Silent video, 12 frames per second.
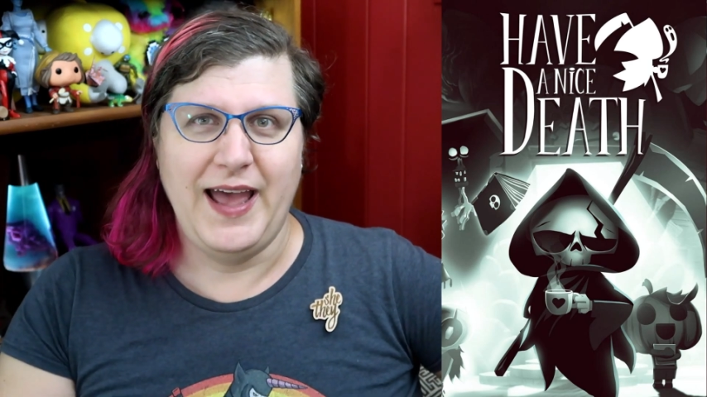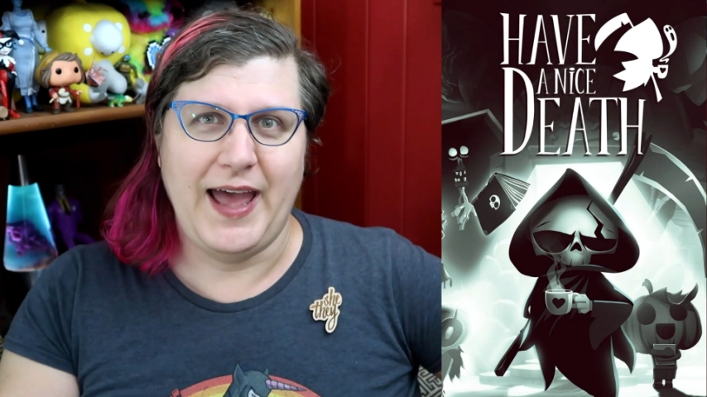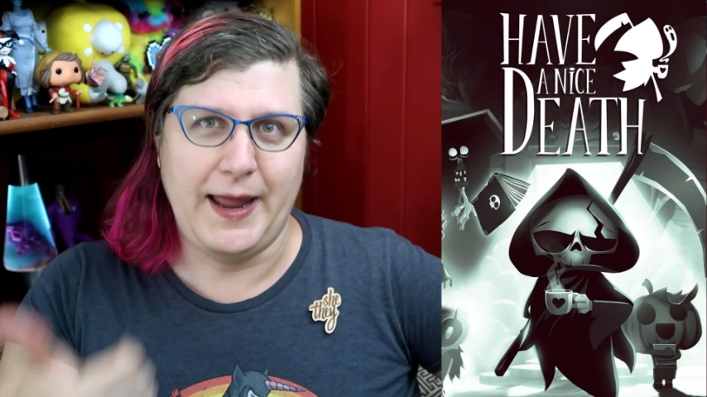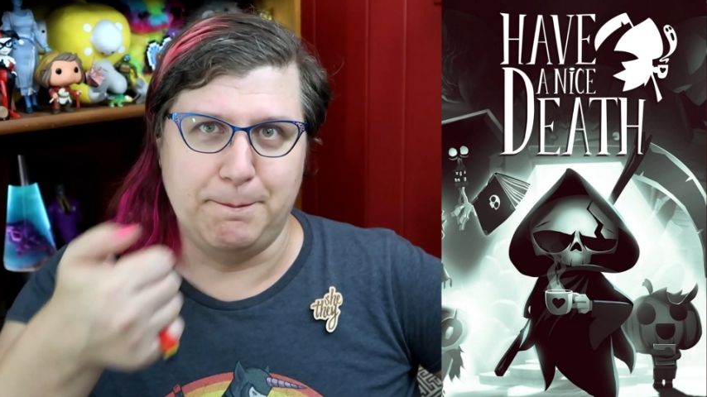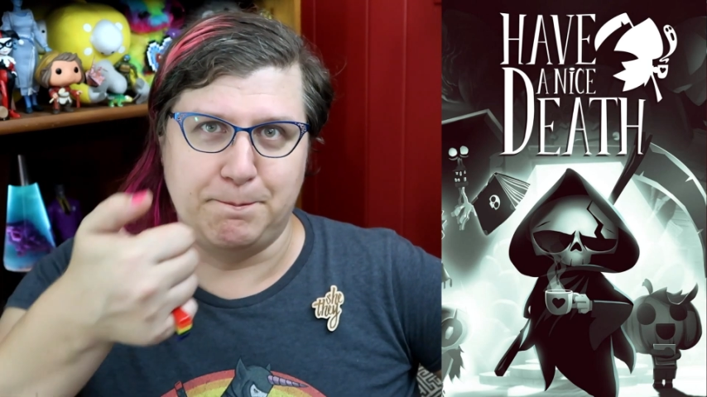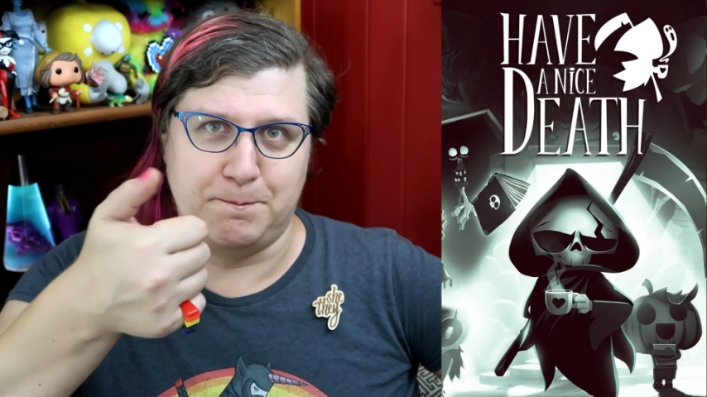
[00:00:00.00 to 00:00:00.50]

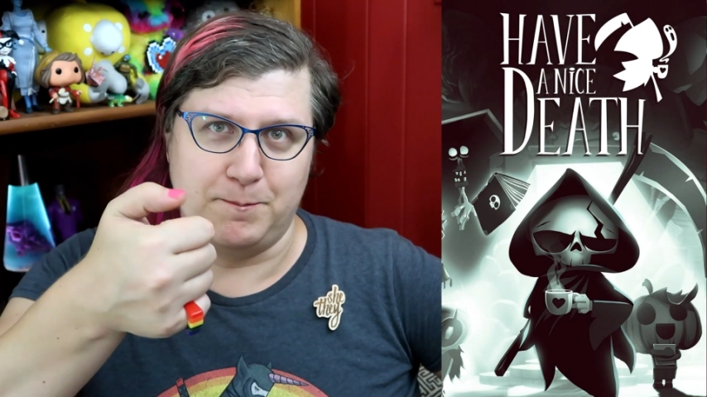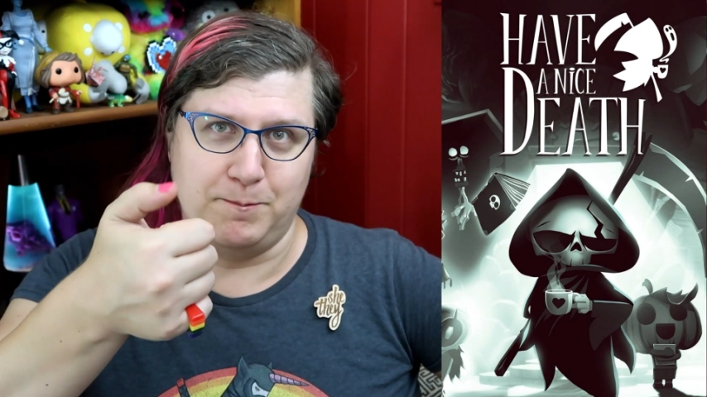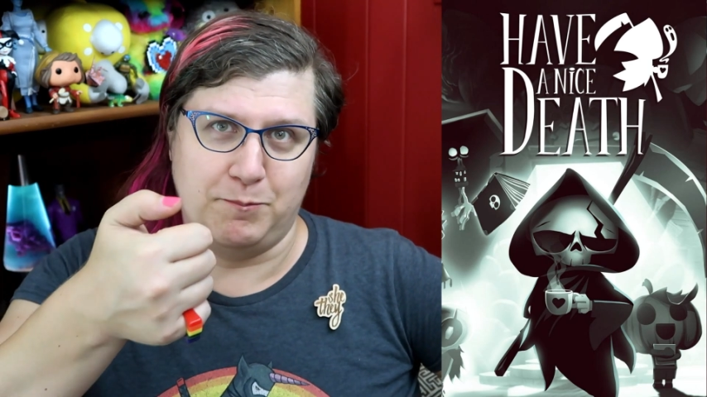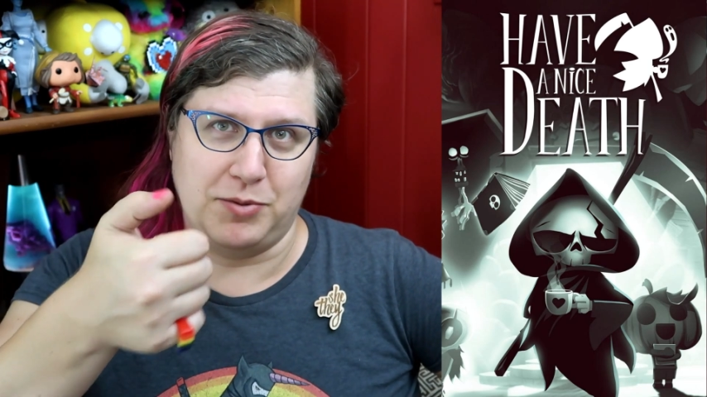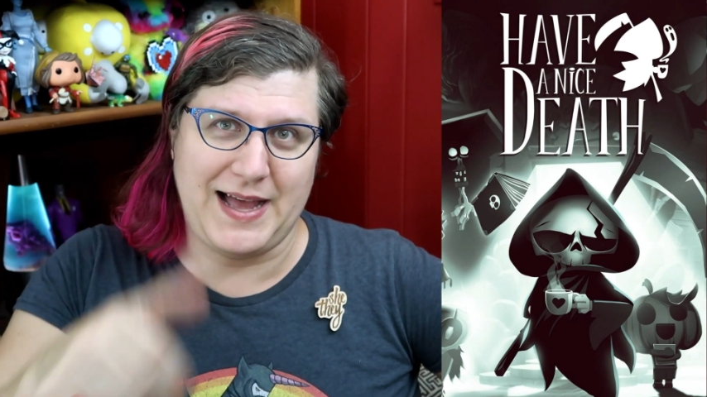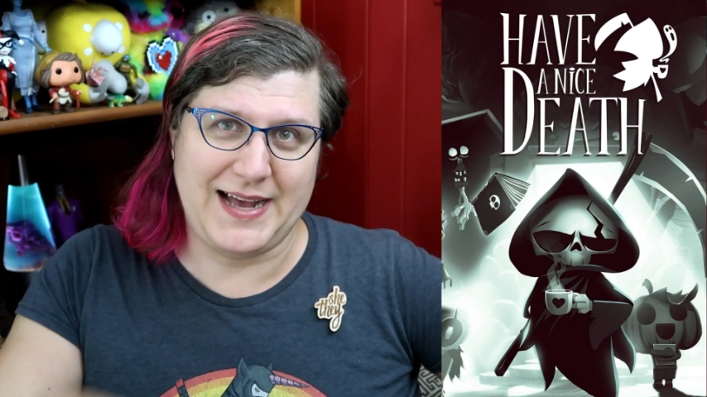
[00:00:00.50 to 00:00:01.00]
and
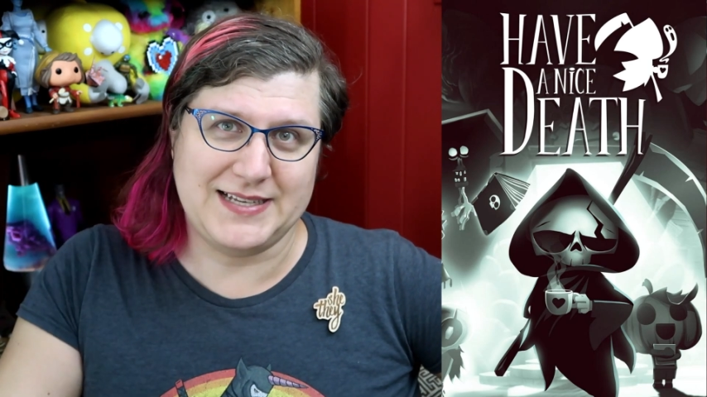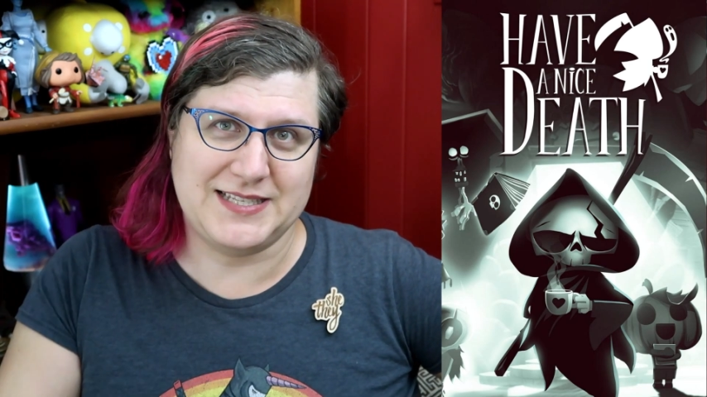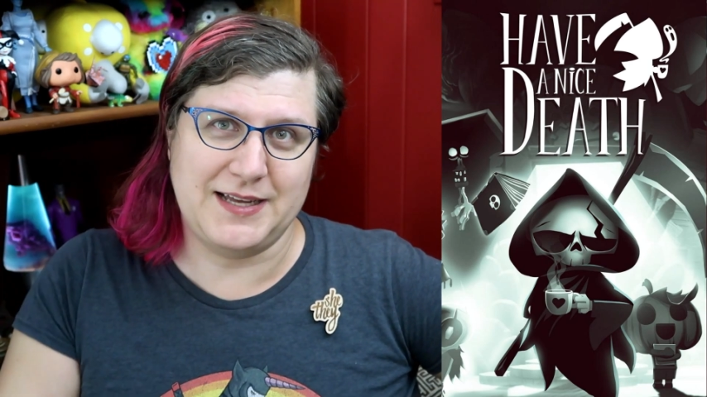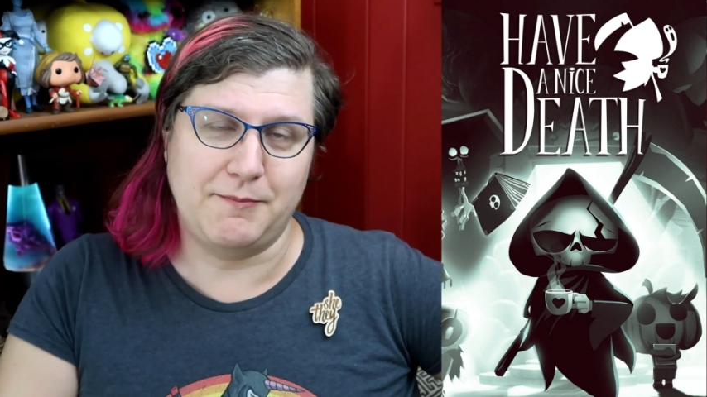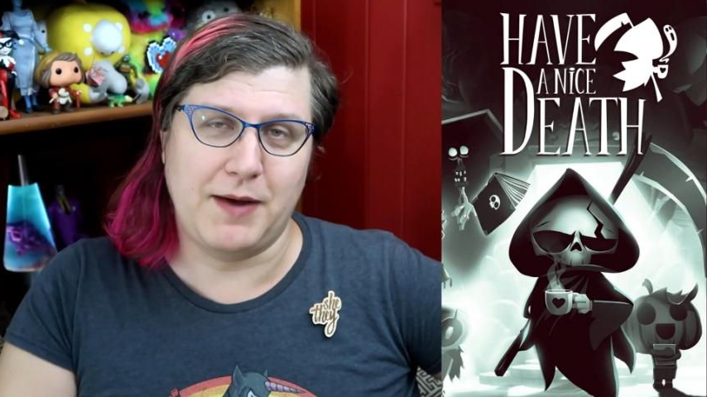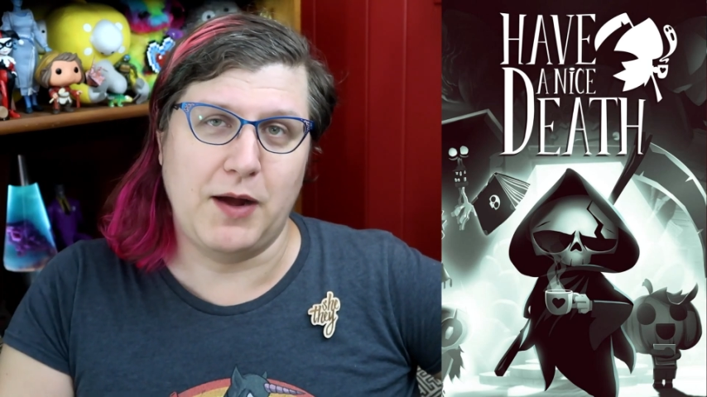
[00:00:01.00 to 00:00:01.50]

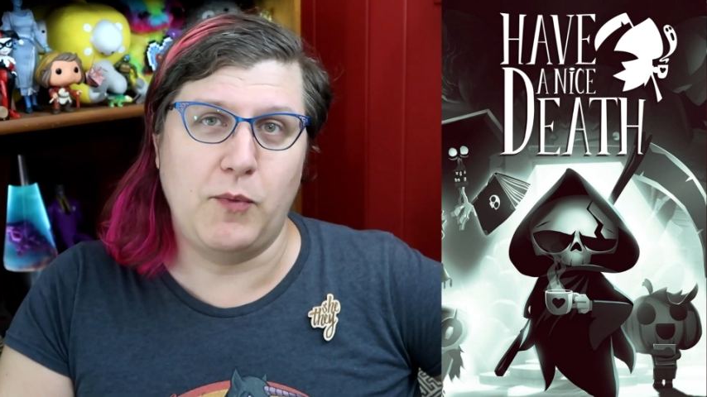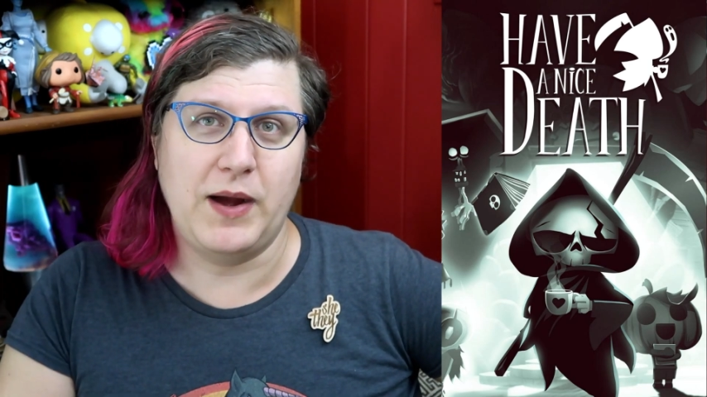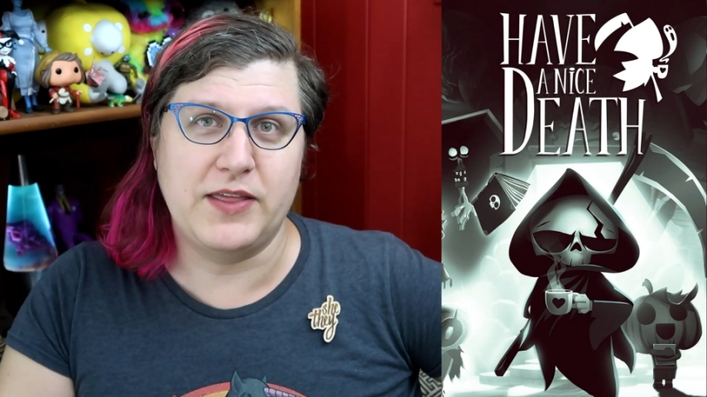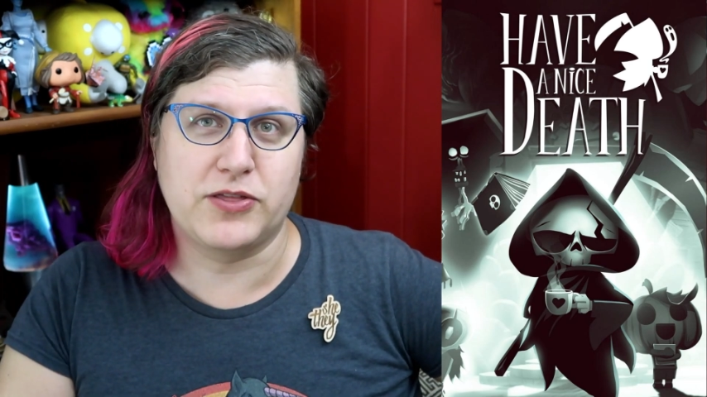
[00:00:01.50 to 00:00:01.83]
blasting my way